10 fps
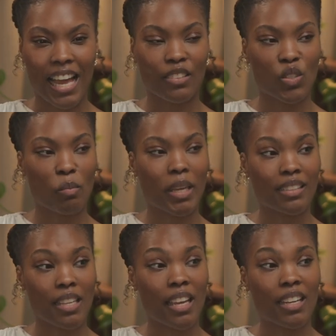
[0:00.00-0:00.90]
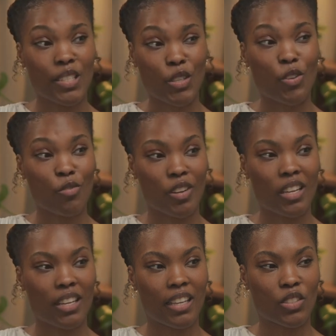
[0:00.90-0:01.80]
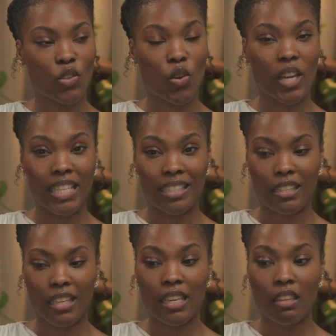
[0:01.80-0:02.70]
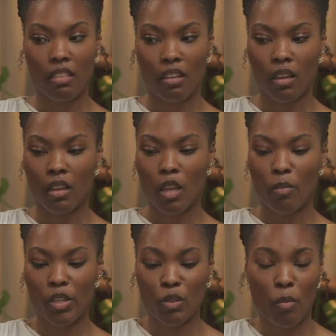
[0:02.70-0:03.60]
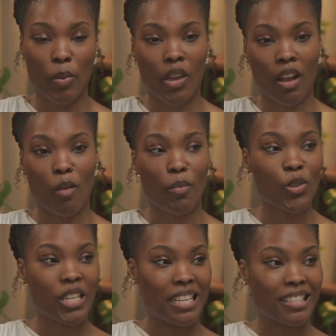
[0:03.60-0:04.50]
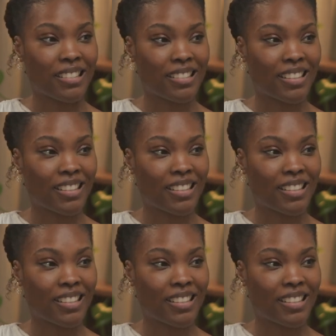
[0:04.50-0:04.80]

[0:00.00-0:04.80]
And to maintain as a career is not easy either, because we're putting our bodies,